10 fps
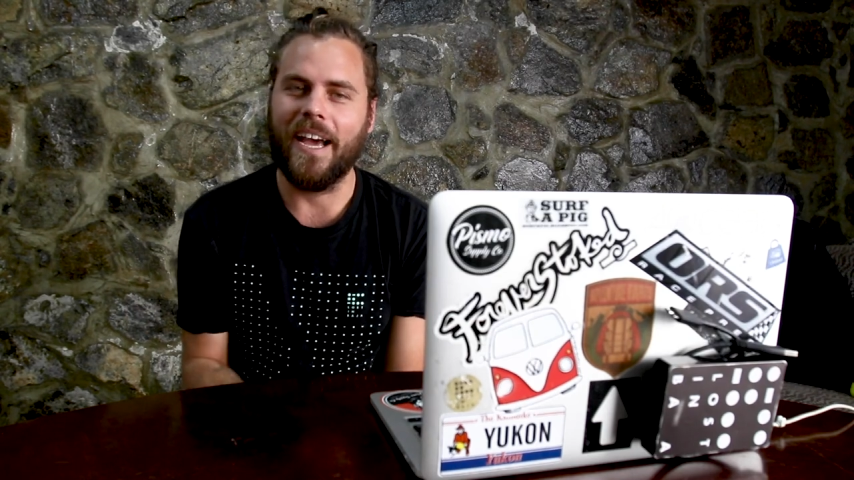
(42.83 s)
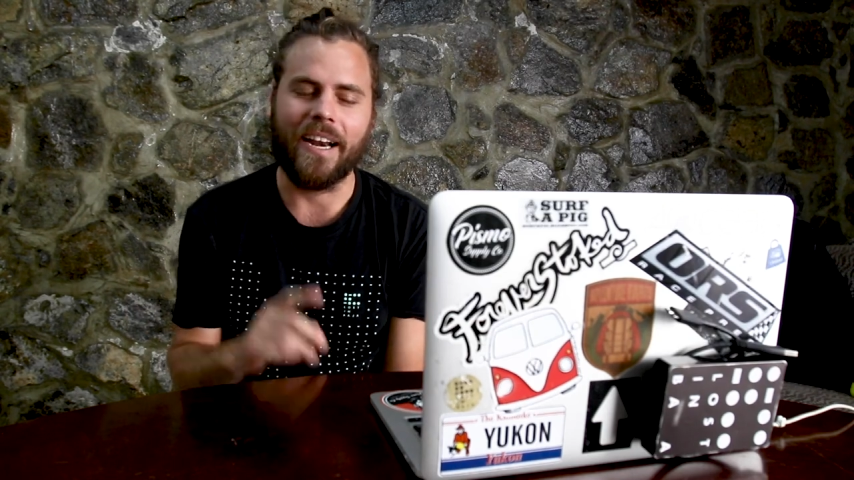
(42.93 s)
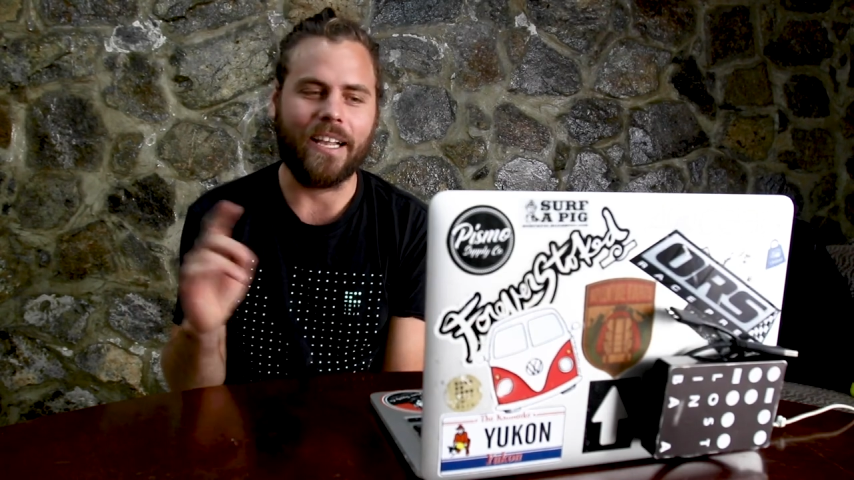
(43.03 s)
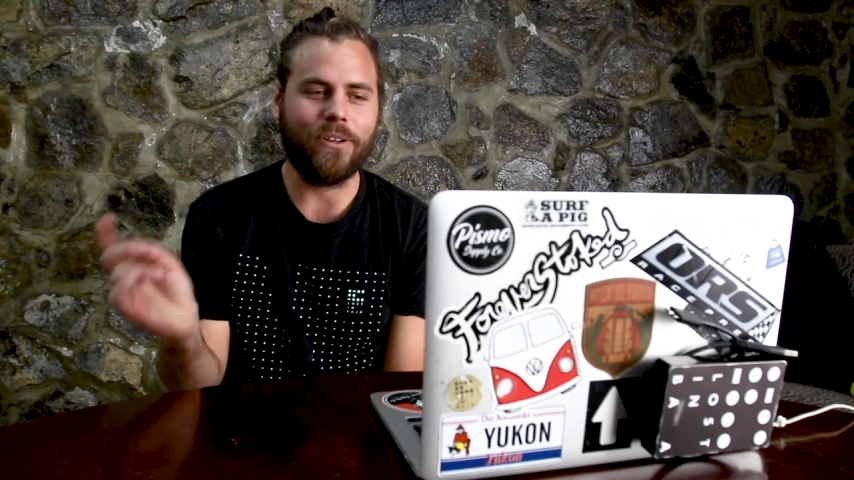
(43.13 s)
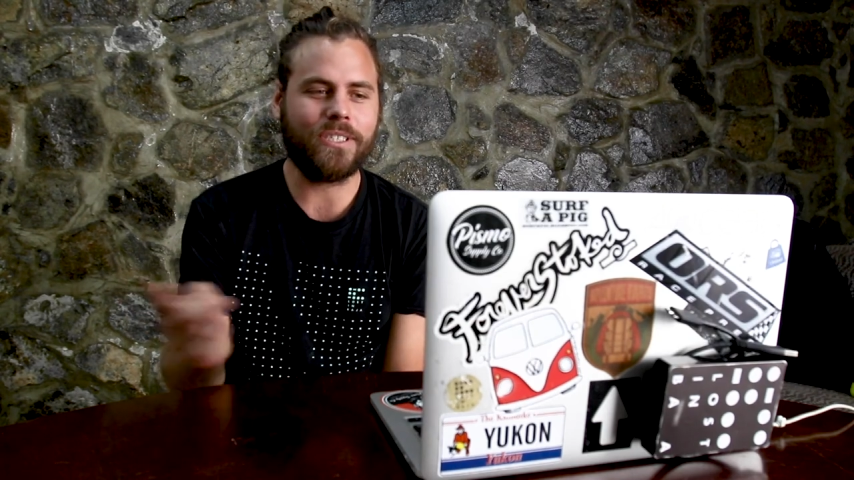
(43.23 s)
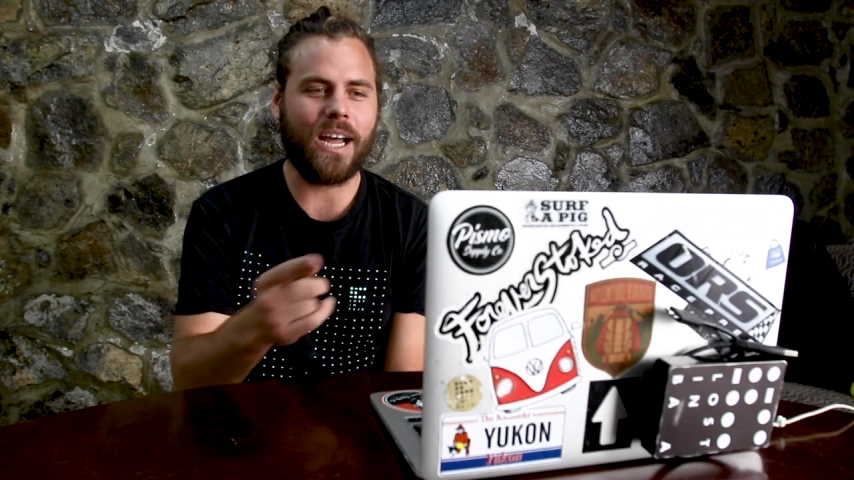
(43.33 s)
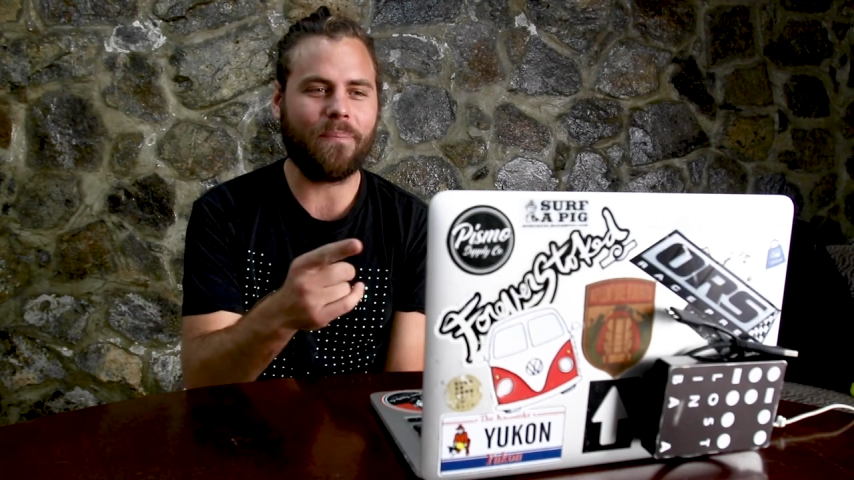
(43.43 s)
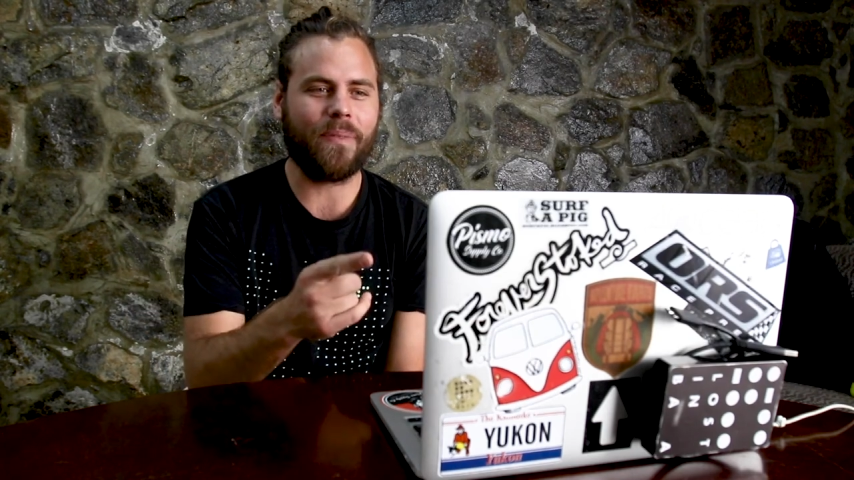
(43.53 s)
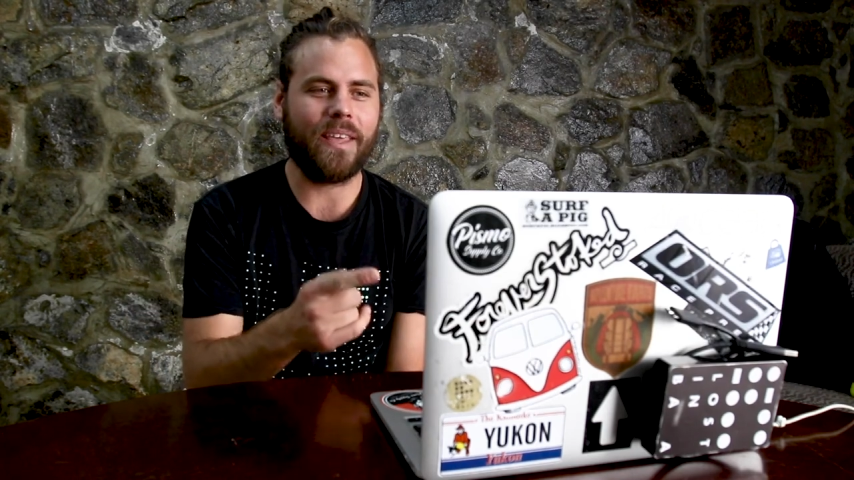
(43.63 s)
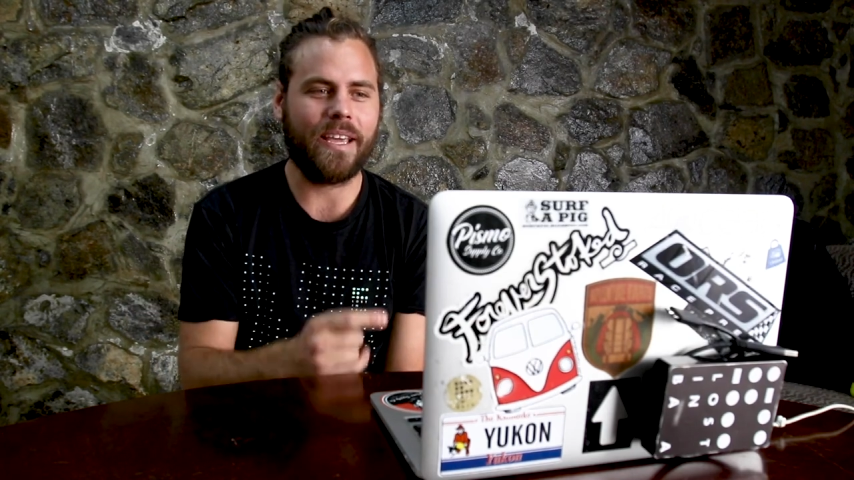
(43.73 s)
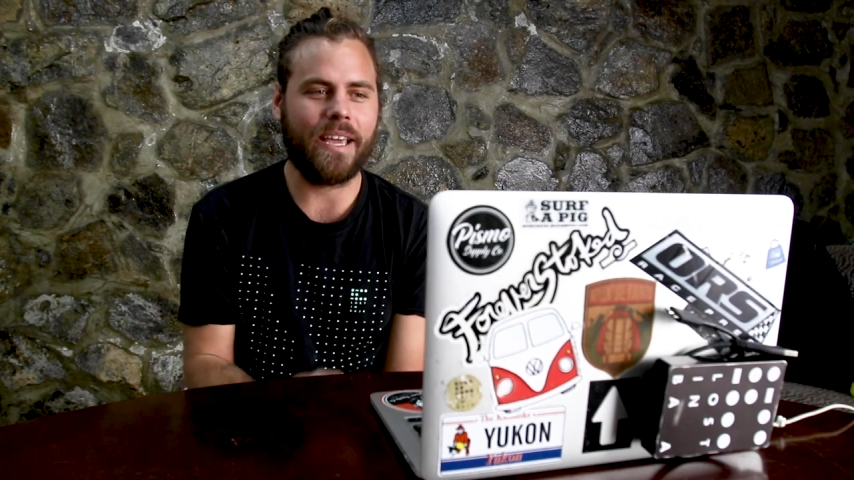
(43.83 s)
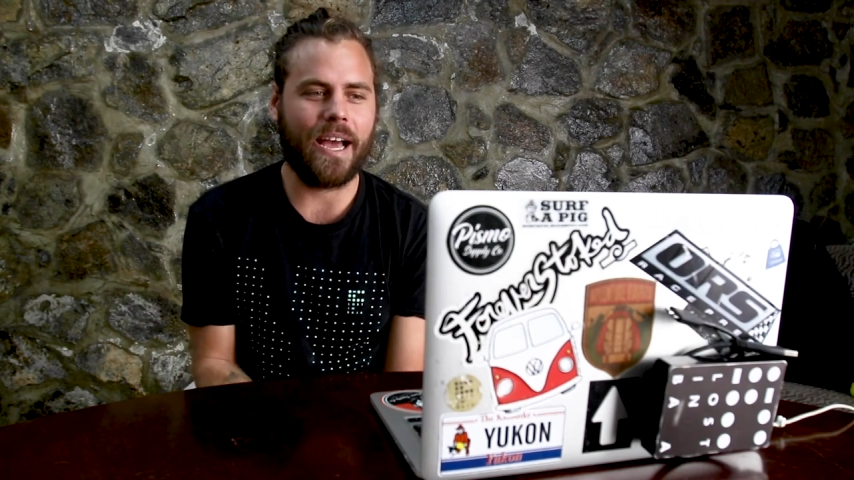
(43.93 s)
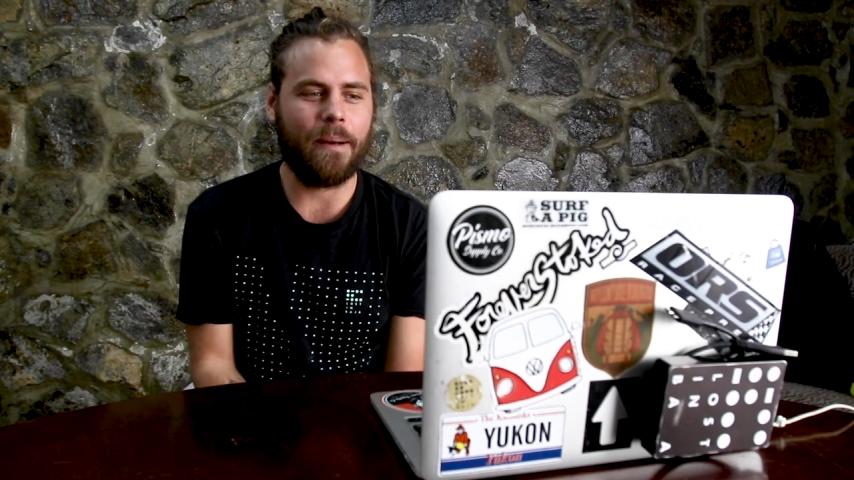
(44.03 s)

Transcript: And I looked up the